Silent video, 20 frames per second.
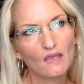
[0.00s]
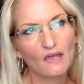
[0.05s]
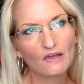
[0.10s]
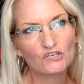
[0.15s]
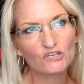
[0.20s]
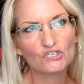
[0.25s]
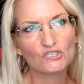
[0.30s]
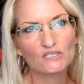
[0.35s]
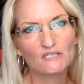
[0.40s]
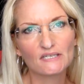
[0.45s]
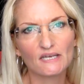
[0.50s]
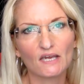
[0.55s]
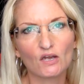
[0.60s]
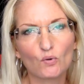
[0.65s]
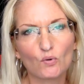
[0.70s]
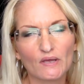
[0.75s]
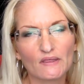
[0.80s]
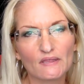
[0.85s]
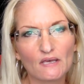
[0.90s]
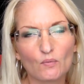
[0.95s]
I shouldn't say it
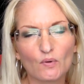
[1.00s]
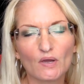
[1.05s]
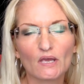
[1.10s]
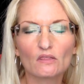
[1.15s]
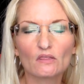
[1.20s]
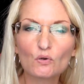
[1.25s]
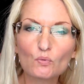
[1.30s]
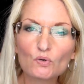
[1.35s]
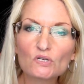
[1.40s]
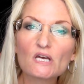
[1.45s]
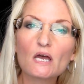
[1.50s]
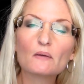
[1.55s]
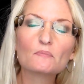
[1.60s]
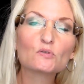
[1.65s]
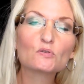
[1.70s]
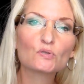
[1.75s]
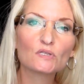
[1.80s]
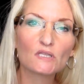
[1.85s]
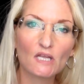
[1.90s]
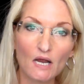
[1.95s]
quite that way, there were
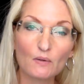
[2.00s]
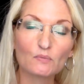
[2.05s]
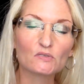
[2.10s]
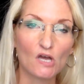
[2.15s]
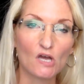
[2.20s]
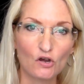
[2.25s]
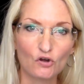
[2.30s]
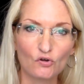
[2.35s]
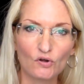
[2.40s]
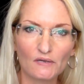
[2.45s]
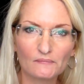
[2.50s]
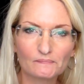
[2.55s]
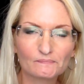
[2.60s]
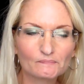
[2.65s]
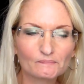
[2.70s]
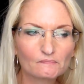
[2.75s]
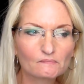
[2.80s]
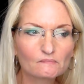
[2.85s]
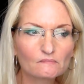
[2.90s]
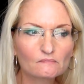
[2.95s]
times that I was hungry.
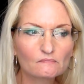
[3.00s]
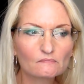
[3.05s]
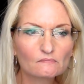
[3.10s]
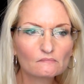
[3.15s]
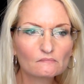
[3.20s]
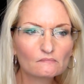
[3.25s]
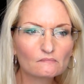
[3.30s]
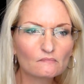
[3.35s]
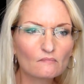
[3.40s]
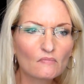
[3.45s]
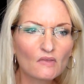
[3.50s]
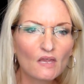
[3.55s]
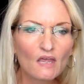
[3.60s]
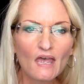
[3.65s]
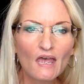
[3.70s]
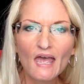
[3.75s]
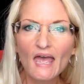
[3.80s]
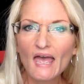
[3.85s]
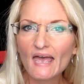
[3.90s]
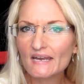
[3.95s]

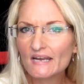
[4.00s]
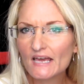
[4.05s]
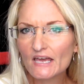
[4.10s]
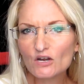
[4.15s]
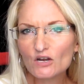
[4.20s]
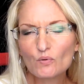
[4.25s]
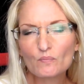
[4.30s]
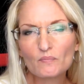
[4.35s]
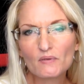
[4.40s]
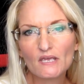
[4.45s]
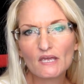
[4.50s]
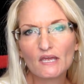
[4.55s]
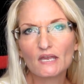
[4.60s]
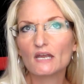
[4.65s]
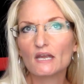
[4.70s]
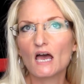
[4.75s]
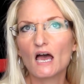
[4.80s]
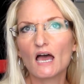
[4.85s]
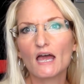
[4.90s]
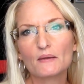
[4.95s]
And I don't
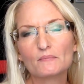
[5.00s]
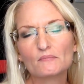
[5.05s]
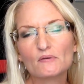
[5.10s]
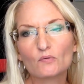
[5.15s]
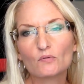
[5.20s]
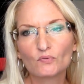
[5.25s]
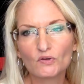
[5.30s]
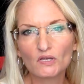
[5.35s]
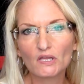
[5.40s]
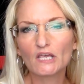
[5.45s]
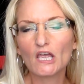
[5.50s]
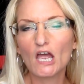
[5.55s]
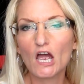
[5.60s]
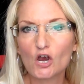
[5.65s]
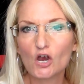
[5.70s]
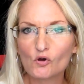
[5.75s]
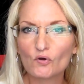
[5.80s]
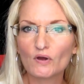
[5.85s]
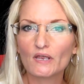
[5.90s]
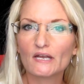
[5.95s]
mean I'm really
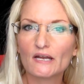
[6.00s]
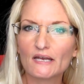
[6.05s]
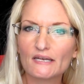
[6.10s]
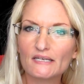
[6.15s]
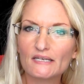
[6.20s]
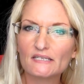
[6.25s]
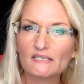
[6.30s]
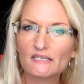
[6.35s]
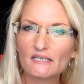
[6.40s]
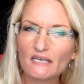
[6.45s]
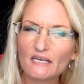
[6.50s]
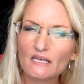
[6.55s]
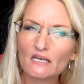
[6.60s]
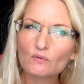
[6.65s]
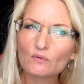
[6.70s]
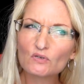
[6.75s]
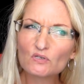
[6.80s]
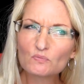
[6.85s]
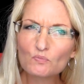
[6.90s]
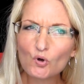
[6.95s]
hungry and I need to eat.
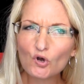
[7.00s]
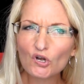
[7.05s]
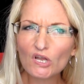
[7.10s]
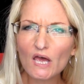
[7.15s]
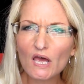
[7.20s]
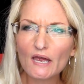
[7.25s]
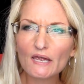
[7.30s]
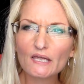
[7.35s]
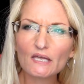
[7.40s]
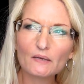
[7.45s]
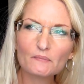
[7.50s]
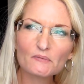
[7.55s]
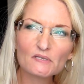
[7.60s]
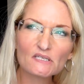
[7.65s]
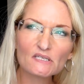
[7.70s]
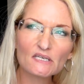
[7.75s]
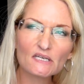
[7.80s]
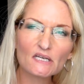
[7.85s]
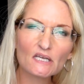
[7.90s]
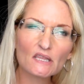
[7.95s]
It was more like I'm
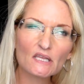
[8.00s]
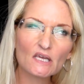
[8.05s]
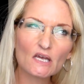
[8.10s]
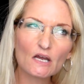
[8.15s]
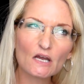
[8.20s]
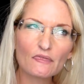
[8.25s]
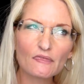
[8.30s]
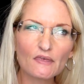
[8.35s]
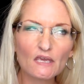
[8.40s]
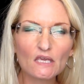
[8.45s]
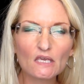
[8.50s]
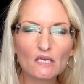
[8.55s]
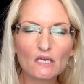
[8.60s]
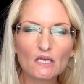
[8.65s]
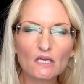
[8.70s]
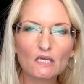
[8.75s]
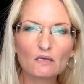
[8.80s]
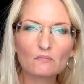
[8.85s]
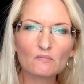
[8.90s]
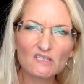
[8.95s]
sitting there
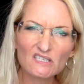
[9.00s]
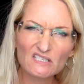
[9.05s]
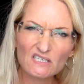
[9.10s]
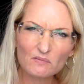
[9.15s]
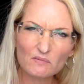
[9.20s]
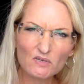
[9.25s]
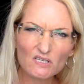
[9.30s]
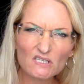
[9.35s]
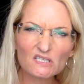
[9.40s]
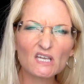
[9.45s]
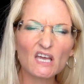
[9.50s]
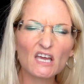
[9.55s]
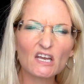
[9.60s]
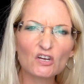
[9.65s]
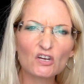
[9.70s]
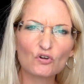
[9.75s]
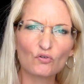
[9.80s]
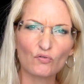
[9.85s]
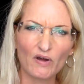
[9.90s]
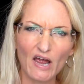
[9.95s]
thinking, my stomach's kind
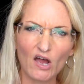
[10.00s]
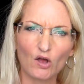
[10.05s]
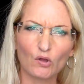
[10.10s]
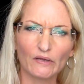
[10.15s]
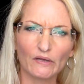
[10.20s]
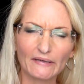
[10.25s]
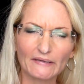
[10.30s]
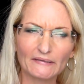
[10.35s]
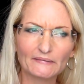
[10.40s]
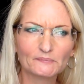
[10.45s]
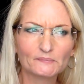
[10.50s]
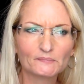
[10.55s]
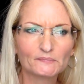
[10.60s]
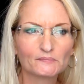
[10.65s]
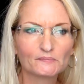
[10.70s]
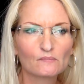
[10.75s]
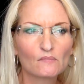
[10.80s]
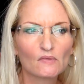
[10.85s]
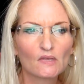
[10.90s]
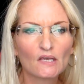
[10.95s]
of growly.
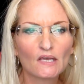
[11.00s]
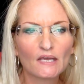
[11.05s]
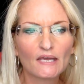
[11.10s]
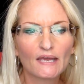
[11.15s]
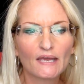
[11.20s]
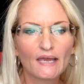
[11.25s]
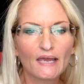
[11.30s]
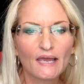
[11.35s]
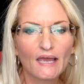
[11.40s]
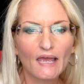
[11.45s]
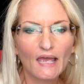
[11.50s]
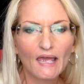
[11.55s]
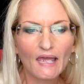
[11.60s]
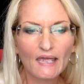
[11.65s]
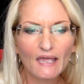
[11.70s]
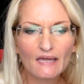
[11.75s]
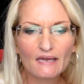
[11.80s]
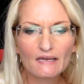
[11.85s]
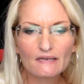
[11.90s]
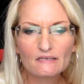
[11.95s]

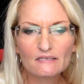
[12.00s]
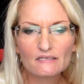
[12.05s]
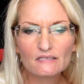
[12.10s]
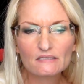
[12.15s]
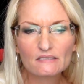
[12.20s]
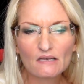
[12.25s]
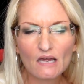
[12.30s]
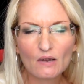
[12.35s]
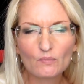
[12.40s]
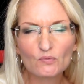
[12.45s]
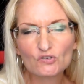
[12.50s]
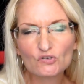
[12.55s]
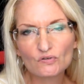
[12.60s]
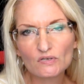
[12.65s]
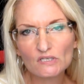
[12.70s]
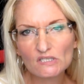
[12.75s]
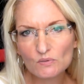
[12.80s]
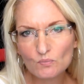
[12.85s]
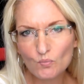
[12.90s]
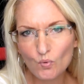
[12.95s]
And I would
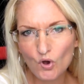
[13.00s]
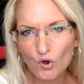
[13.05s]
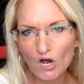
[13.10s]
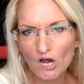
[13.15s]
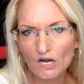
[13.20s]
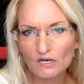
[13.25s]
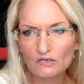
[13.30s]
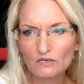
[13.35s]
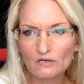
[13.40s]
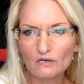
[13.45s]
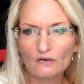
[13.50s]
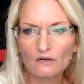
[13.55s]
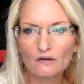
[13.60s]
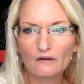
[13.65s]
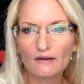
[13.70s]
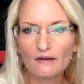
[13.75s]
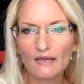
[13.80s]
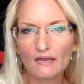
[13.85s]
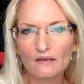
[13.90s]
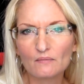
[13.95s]
drink some
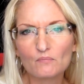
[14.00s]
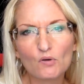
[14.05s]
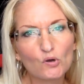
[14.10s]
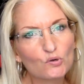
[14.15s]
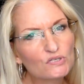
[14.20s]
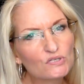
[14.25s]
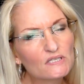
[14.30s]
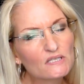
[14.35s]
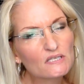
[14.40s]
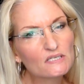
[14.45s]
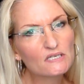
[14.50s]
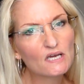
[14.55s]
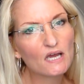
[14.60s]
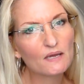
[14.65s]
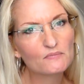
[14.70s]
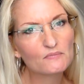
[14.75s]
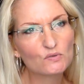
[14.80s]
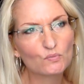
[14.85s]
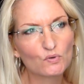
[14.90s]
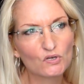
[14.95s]
water, and most of the
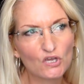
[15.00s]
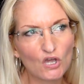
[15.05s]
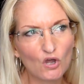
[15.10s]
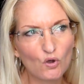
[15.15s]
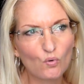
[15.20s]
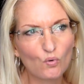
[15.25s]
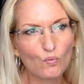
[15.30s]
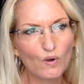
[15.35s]
times it would go